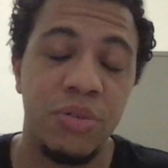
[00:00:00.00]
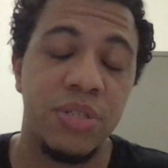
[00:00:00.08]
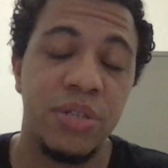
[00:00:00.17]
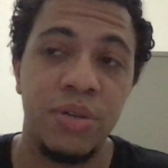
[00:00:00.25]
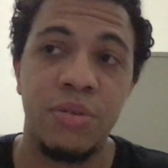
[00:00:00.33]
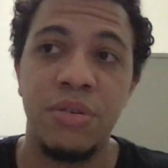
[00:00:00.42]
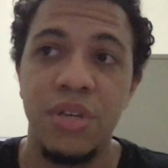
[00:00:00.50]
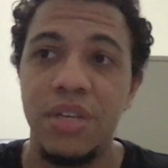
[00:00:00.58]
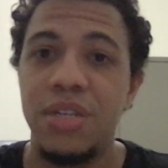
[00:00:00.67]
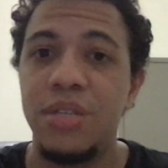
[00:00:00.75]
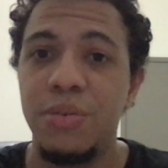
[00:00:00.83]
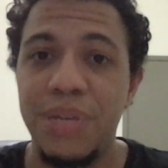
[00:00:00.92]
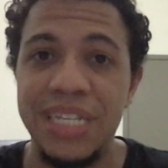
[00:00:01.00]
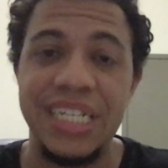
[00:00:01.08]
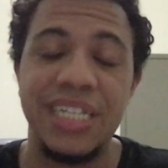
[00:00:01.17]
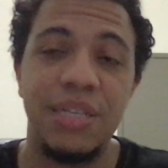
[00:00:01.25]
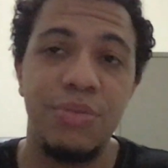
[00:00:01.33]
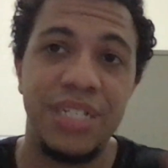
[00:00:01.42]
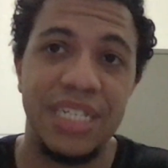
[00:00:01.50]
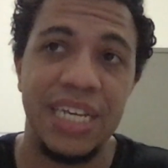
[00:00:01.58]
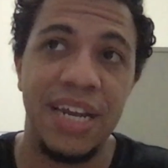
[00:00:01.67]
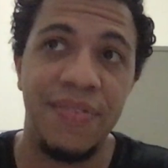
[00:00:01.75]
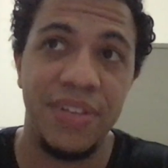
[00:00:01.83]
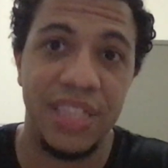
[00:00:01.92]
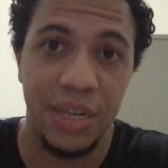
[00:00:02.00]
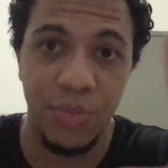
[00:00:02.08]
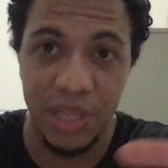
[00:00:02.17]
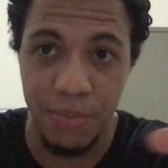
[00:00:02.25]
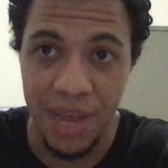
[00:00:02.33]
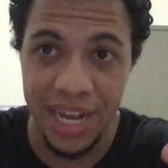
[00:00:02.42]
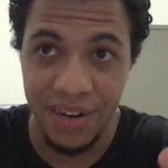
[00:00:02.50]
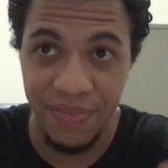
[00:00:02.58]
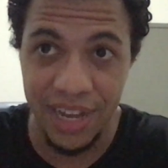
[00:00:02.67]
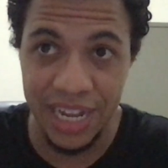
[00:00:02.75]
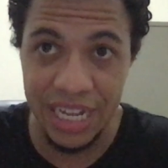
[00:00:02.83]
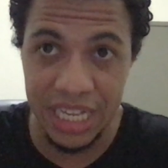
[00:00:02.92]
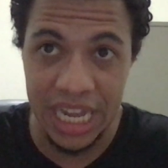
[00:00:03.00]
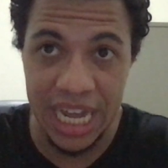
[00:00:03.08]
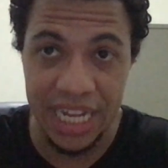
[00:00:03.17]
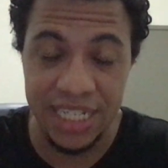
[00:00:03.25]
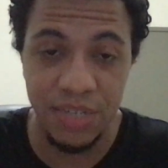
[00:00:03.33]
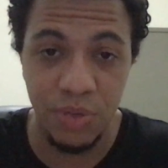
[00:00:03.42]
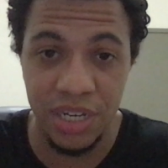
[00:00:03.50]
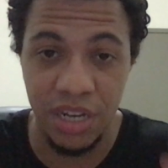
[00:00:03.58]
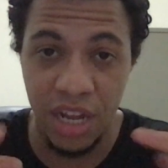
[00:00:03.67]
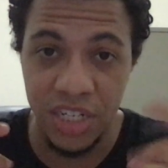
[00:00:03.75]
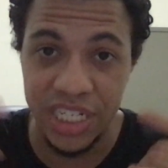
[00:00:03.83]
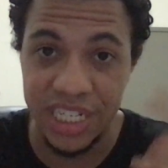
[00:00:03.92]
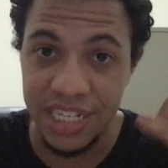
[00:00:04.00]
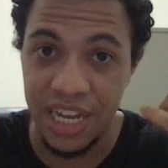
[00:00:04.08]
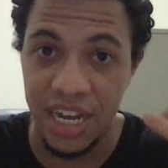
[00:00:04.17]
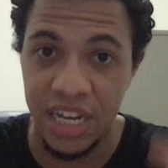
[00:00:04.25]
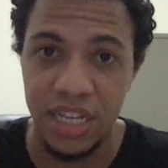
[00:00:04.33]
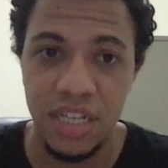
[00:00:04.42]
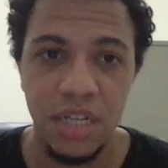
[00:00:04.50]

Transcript: So you basically would see everything with the magnifying glass So when logic is high.